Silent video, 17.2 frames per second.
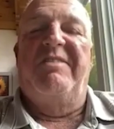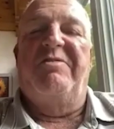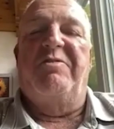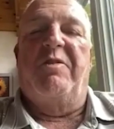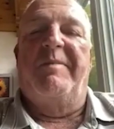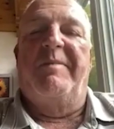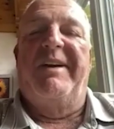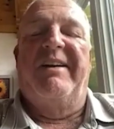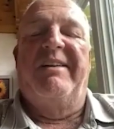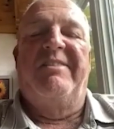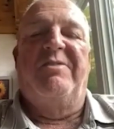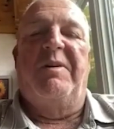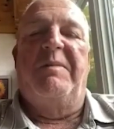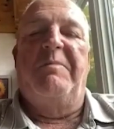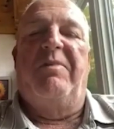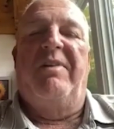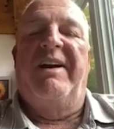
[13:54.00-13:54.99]
for me. I
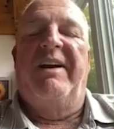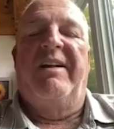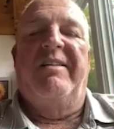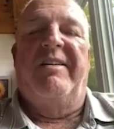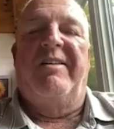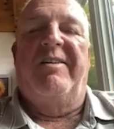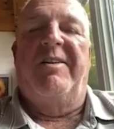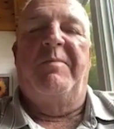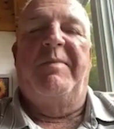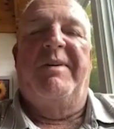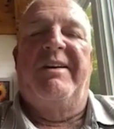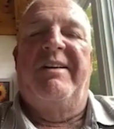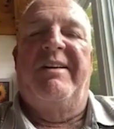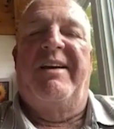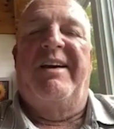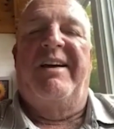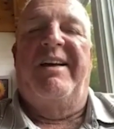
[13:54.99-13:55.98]
enjoyed playing at home,
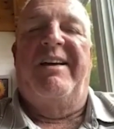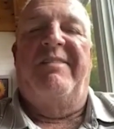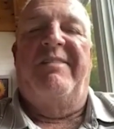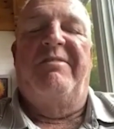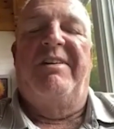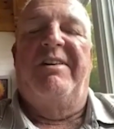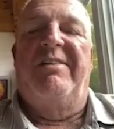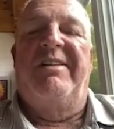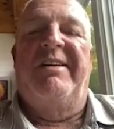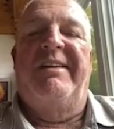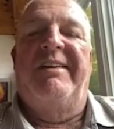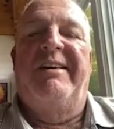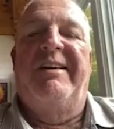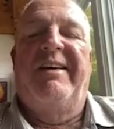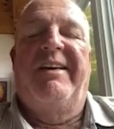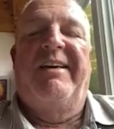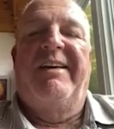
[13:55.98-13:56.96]
and uh, really,
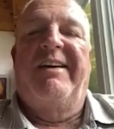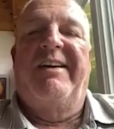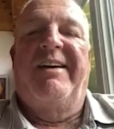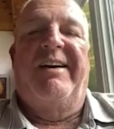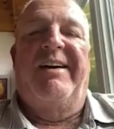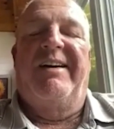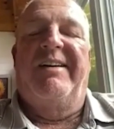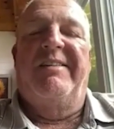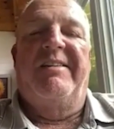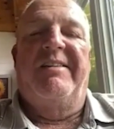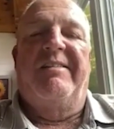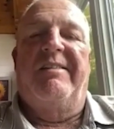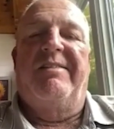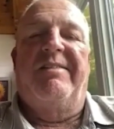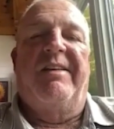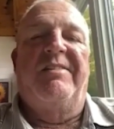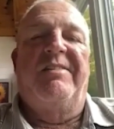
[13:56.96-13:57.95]
uh, the,
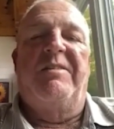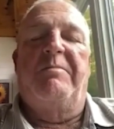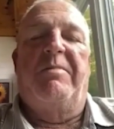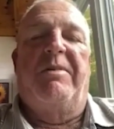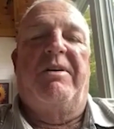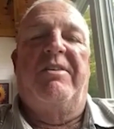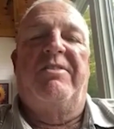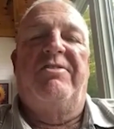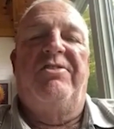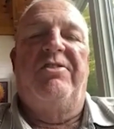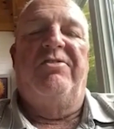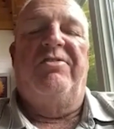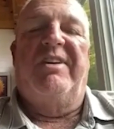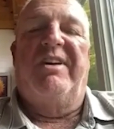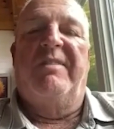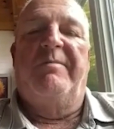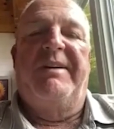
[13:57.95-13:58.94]
the, Thunderbirds used
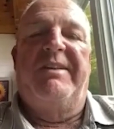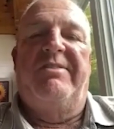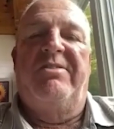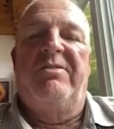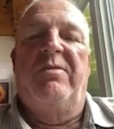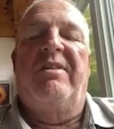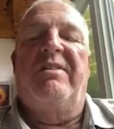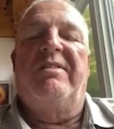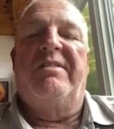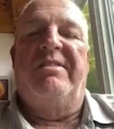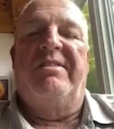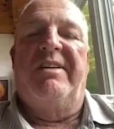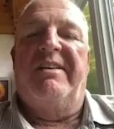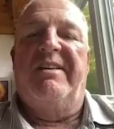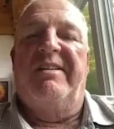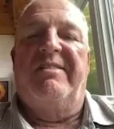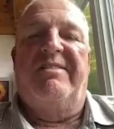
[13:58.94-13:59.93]
to give me 200
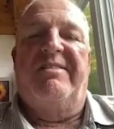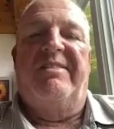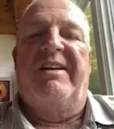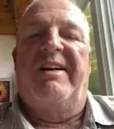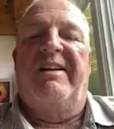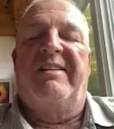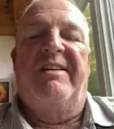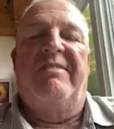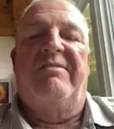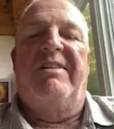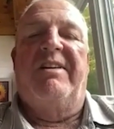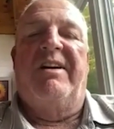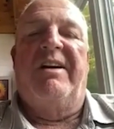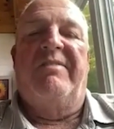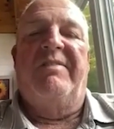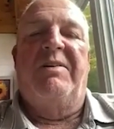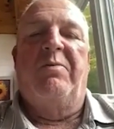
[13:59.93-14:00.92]
tickets, and I'd get rid
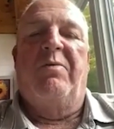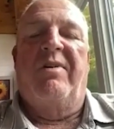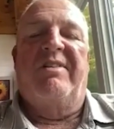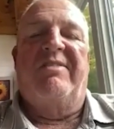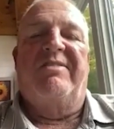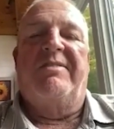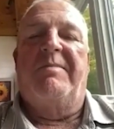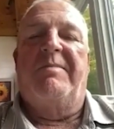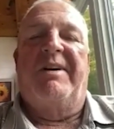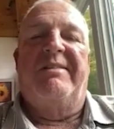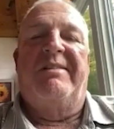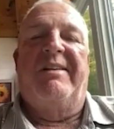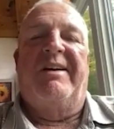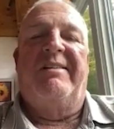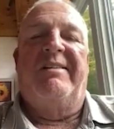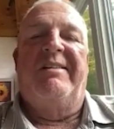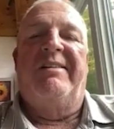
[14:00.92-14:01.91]
of every one of them. I'd,
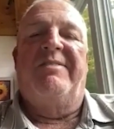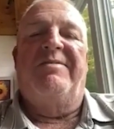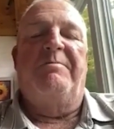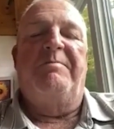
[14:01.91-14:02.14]
I'd hear